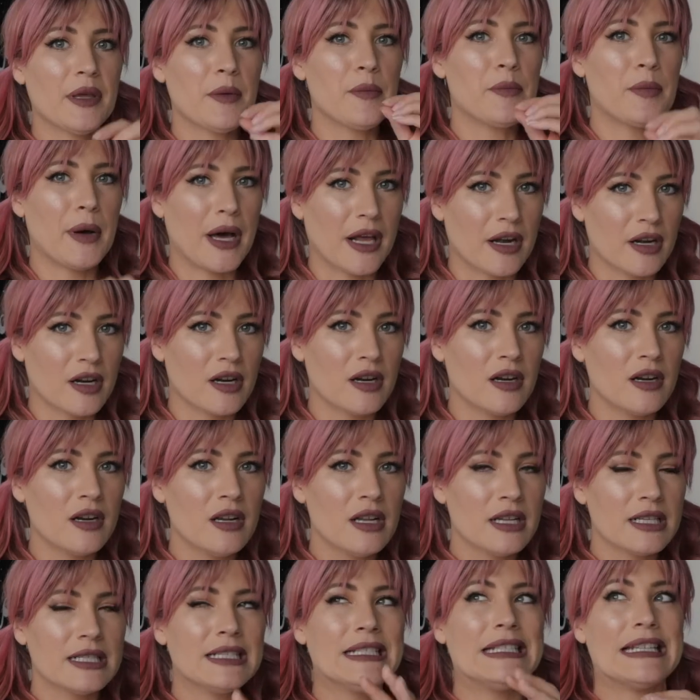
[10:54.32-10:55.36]
the butter
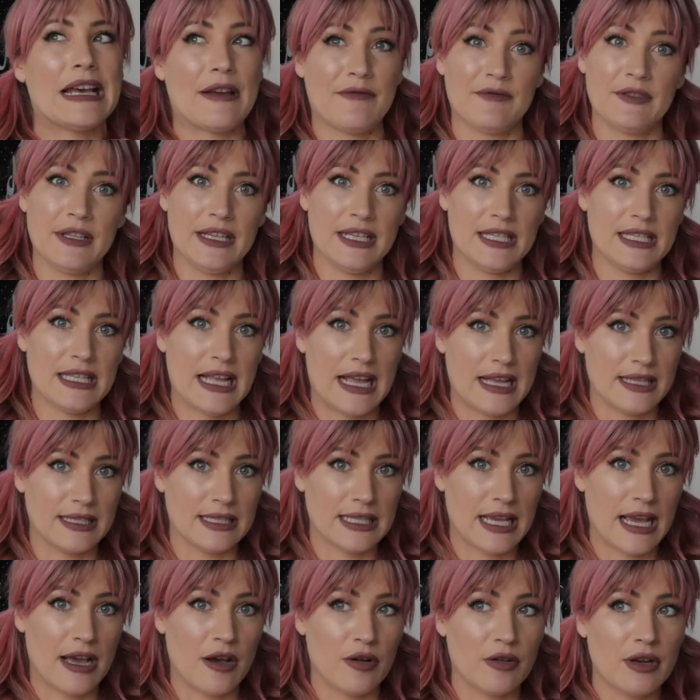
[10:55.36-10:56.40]
definitely stands
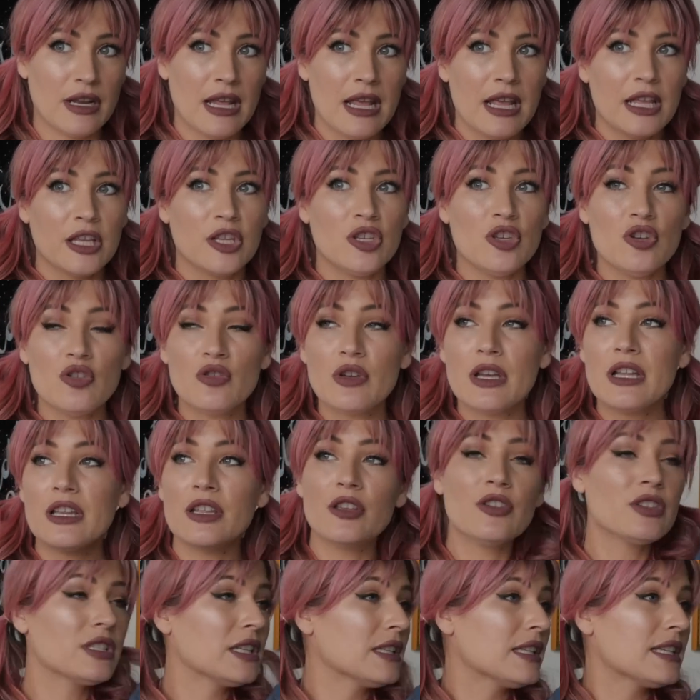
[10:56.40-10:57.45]
out. You can
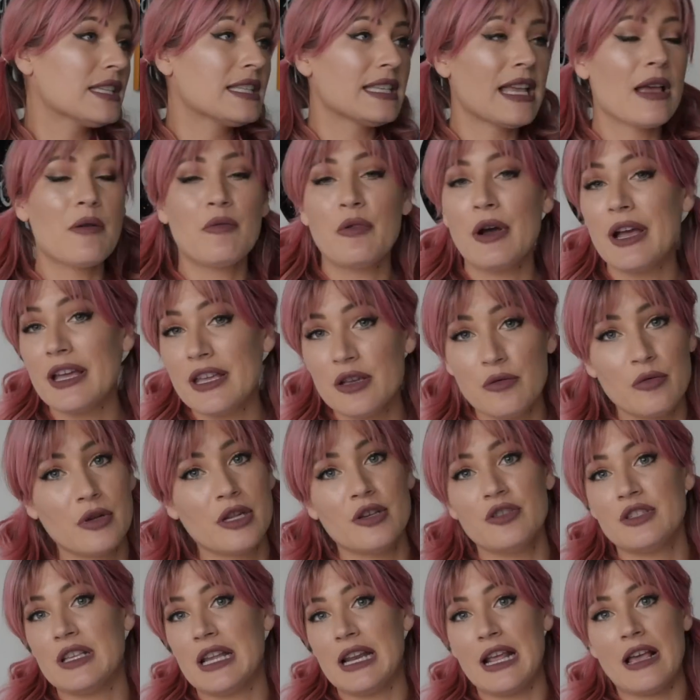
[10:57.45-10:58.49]
use it the same way you would
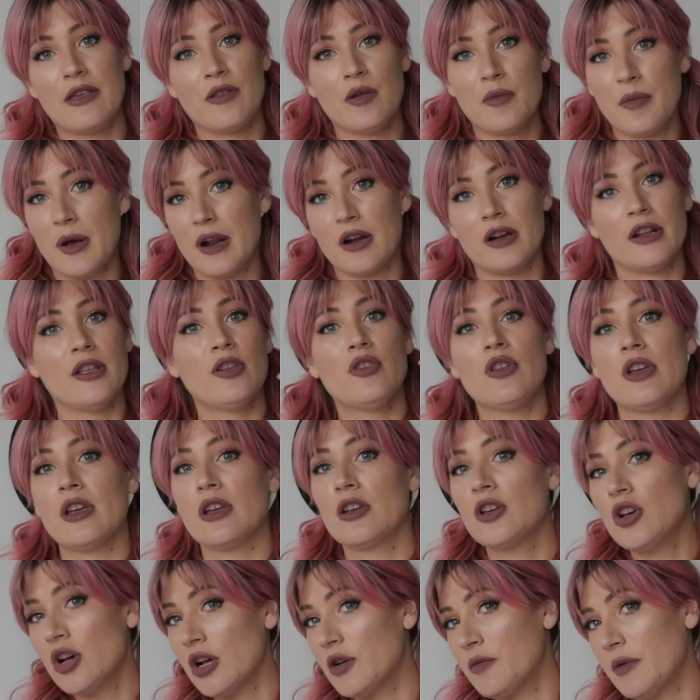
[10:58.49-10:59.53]
use any other butter. You can
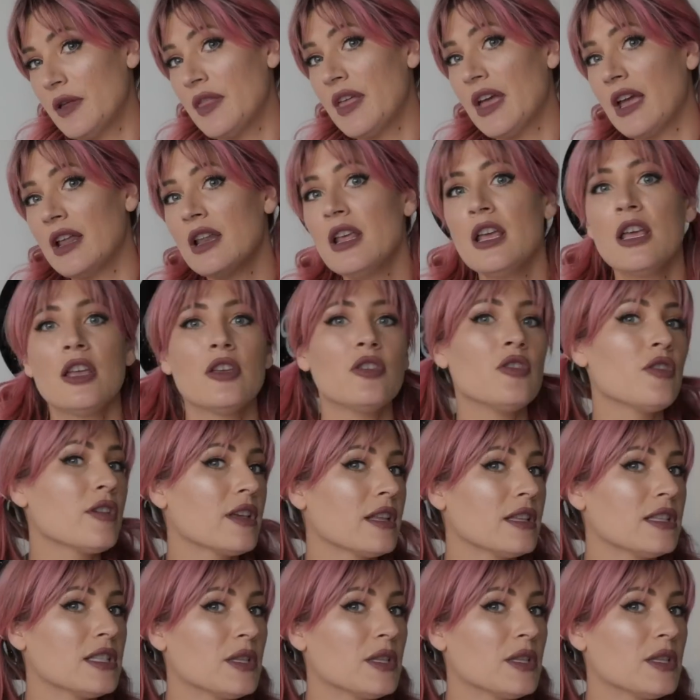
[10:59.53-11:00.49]
cook with it, you can